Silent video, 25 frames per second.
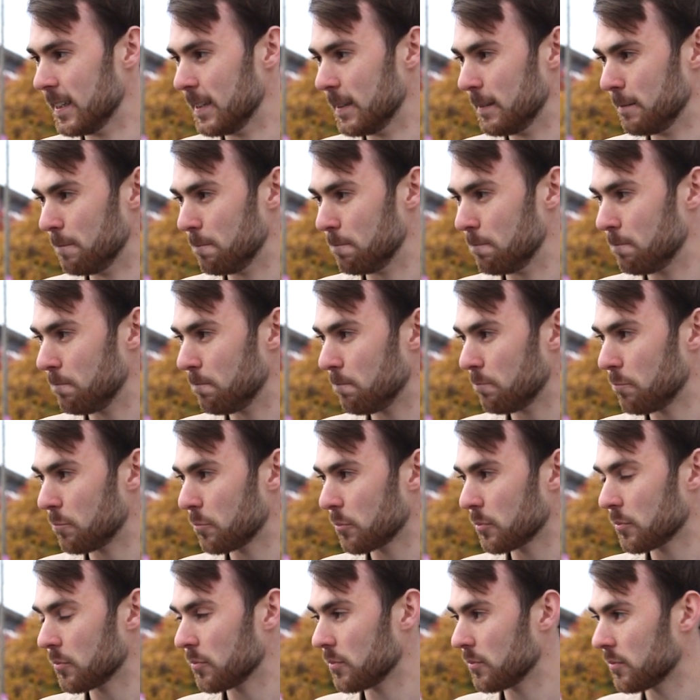
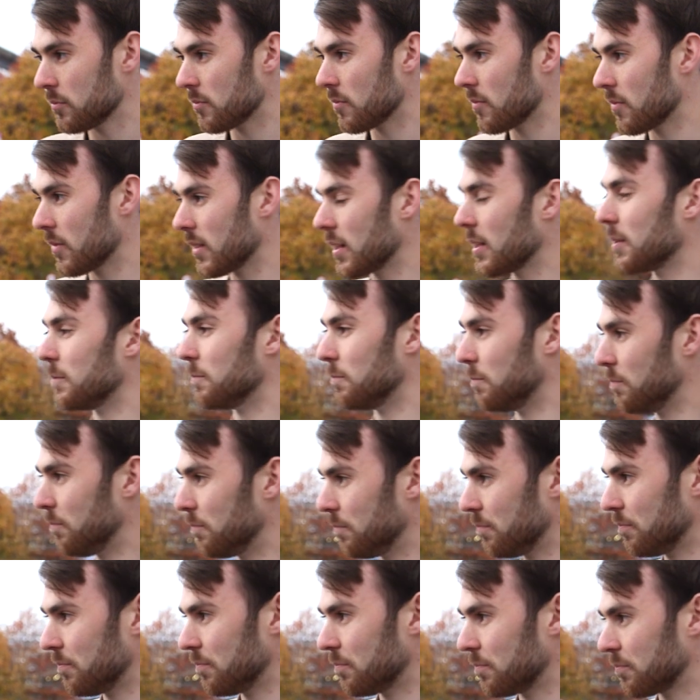
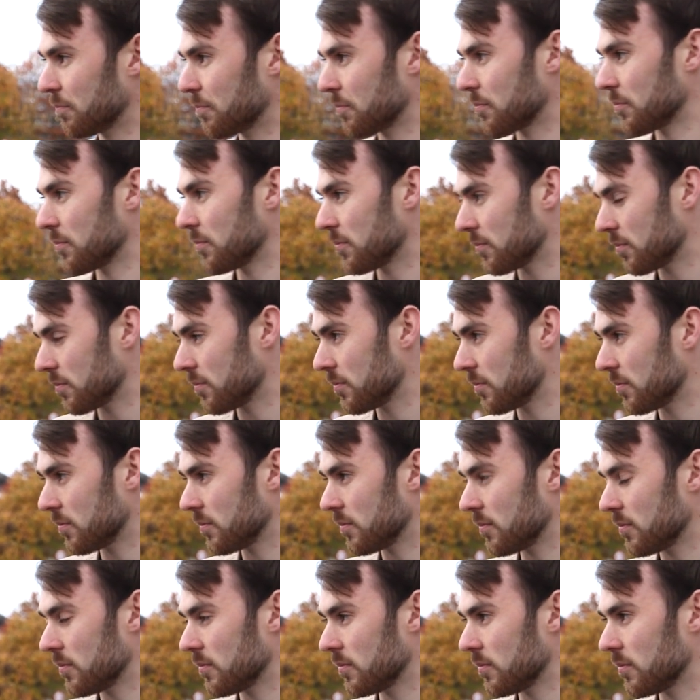
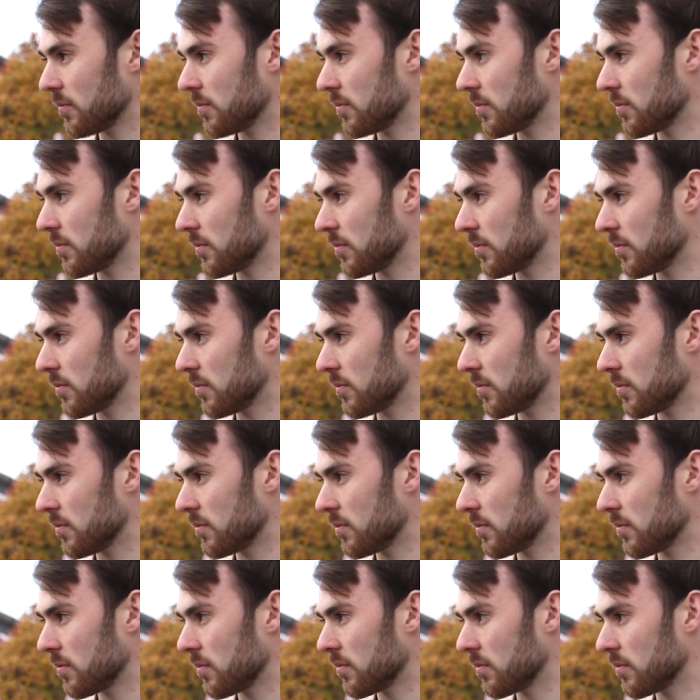
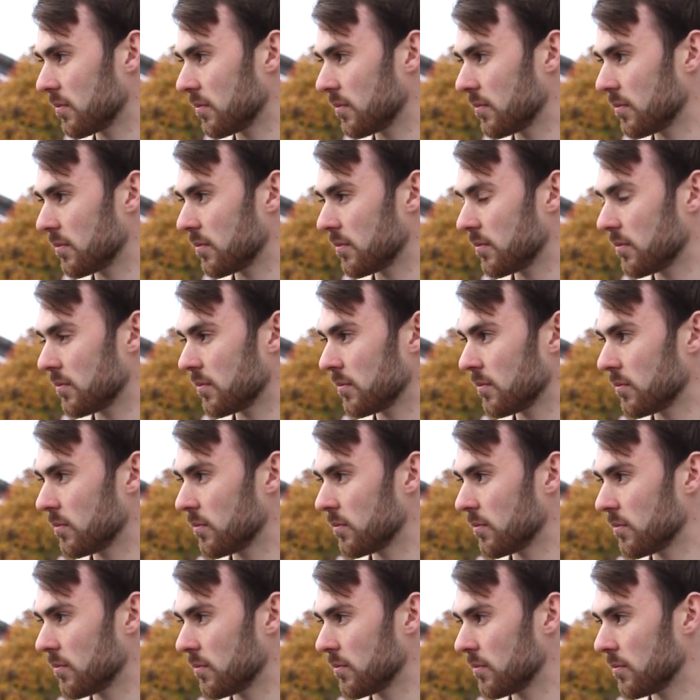
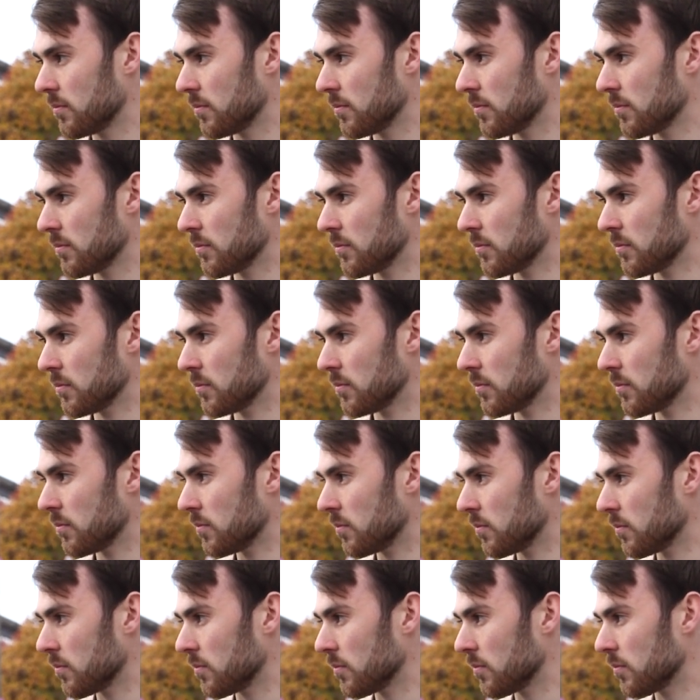
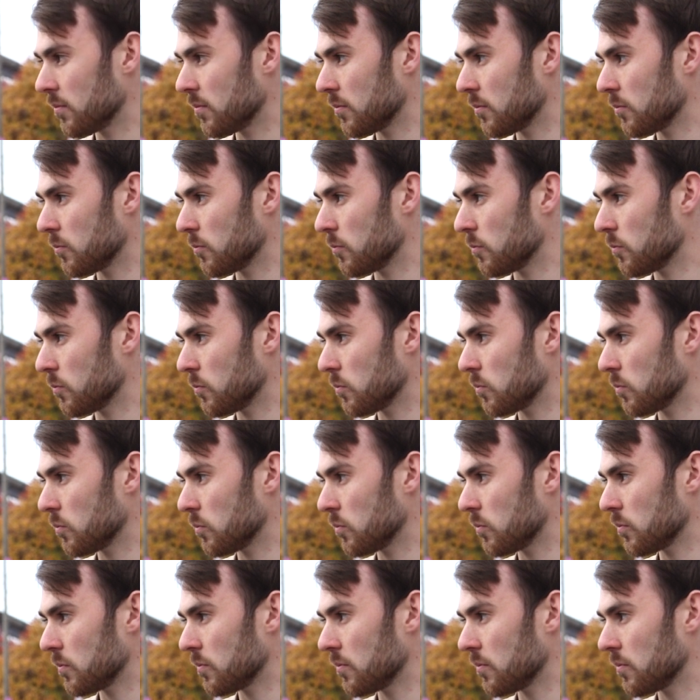The person shown says nothing.